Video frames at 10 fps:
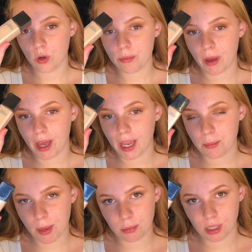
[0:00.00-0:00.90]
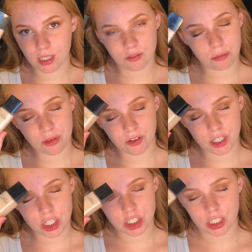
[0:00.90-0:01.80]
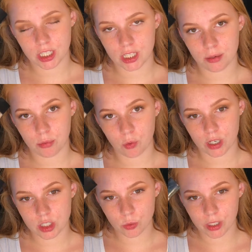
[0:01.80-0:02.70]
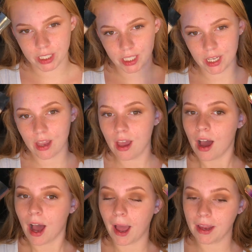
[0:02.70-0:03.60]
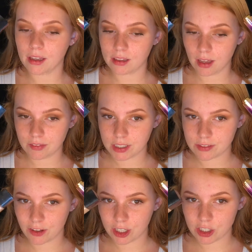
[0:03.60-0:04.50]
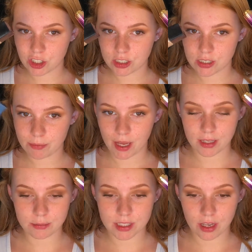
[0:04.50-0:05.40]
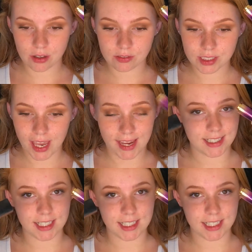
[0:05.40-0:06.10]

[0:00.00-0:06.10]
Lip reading: with my Maybelline Fit Me foundation in the number 120. I love these foundations by themselves and